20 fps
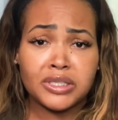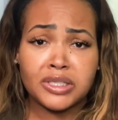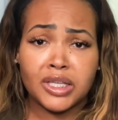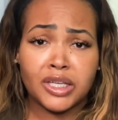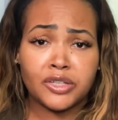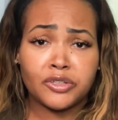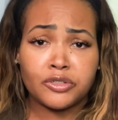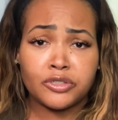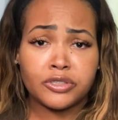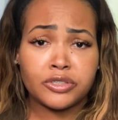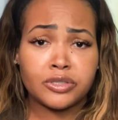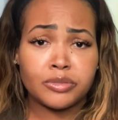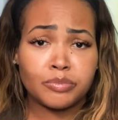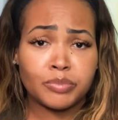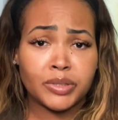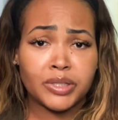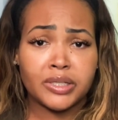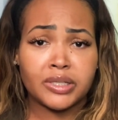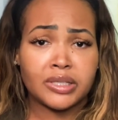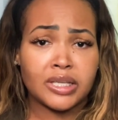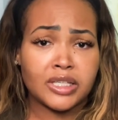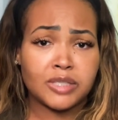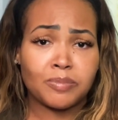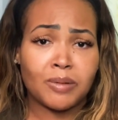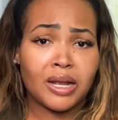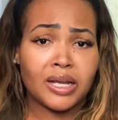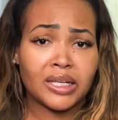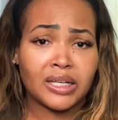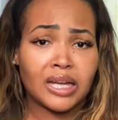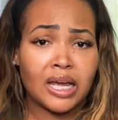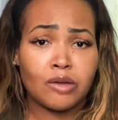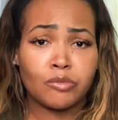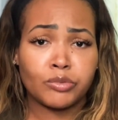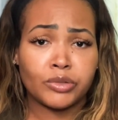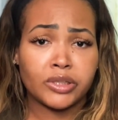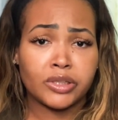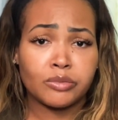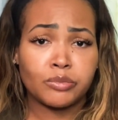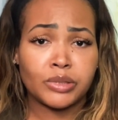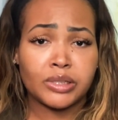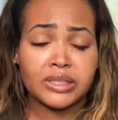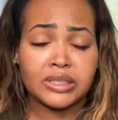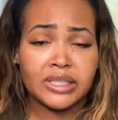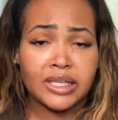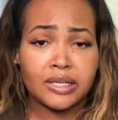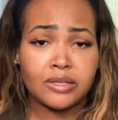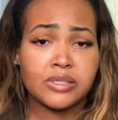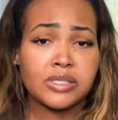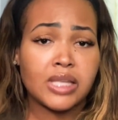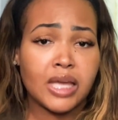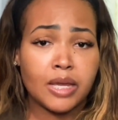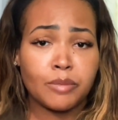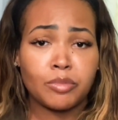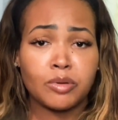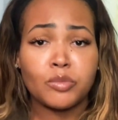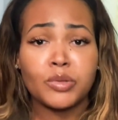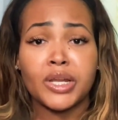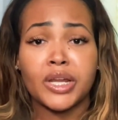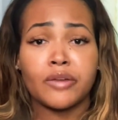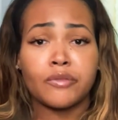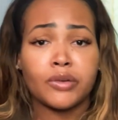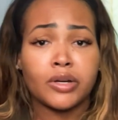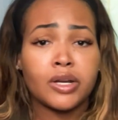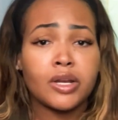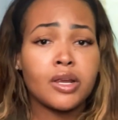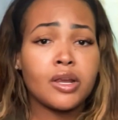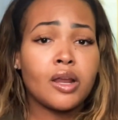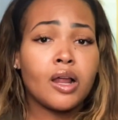standards, but that's probably not really what it sounds like, but whatever.